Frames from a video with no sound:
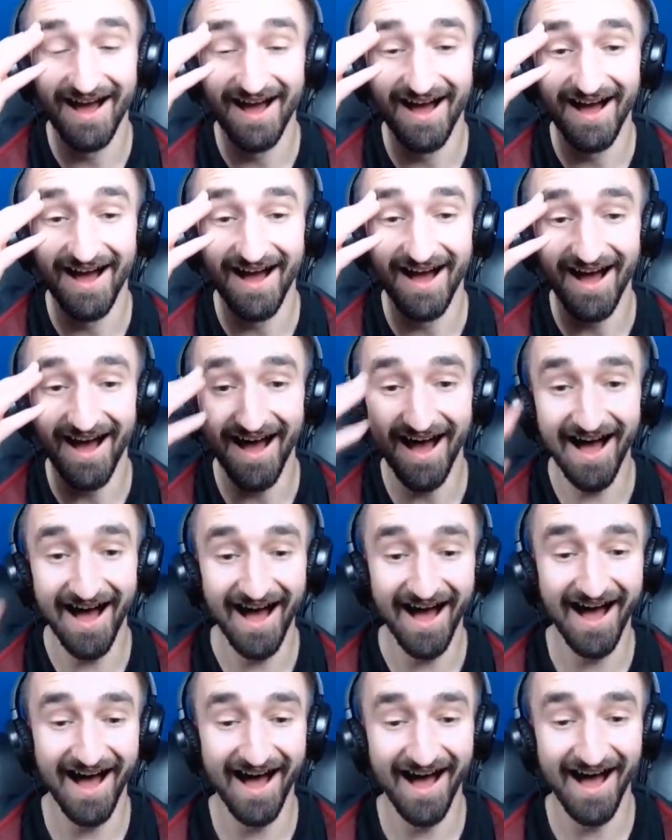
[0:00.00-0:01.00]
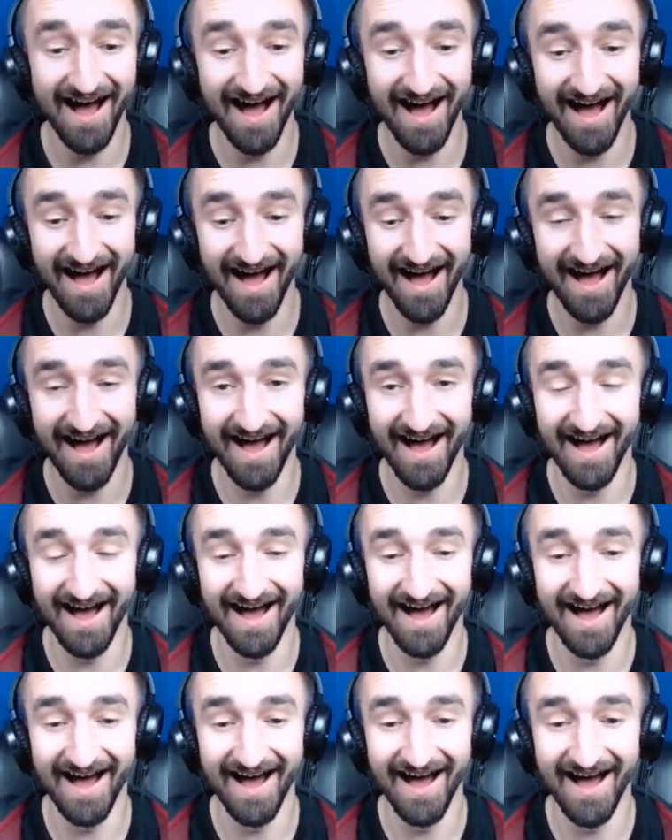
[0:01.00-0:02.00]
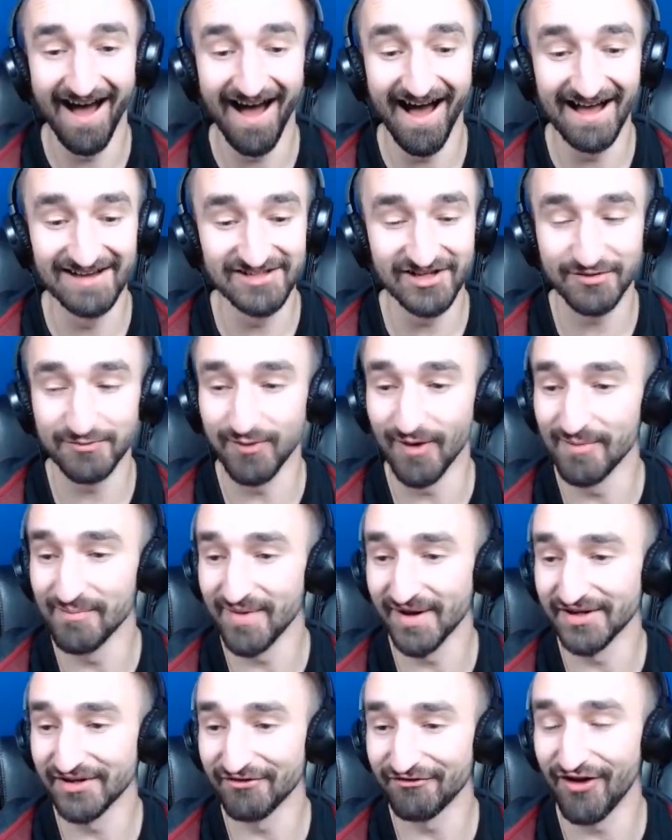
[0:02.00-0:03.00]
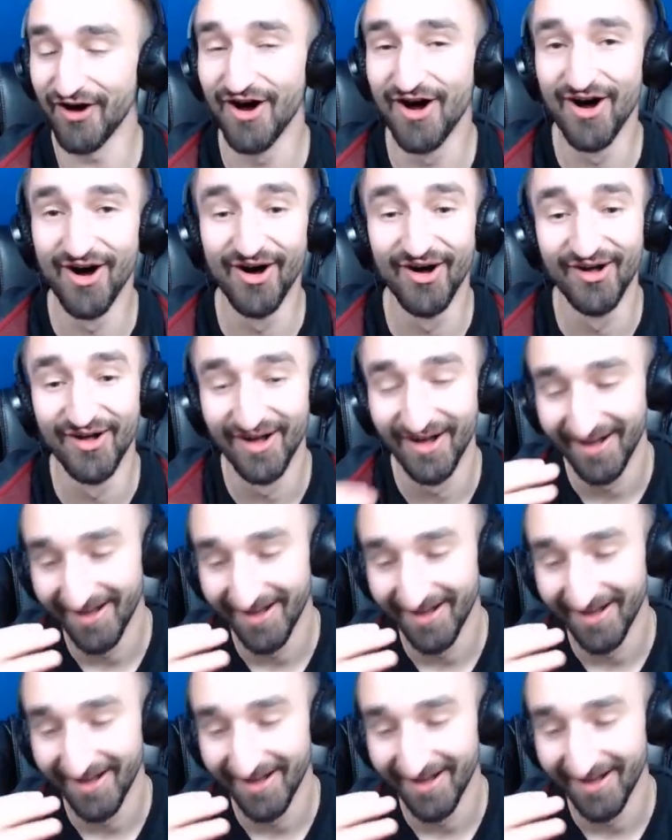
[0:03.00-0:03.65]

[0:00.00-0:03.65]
Yep, that happened. I just won by default.